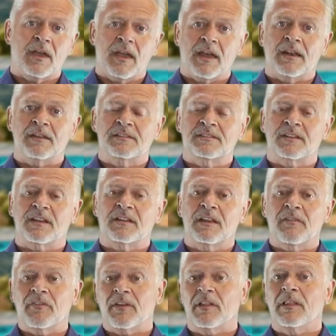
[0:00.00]
and is
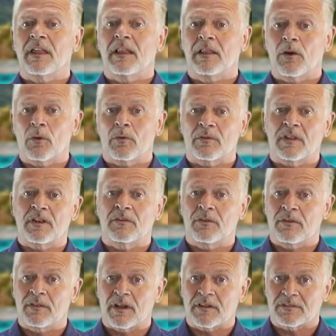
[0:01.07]
significantly lower than
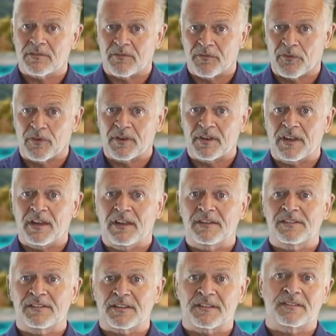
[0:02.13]
2014,
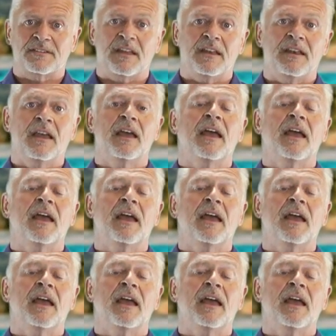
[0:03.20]
16,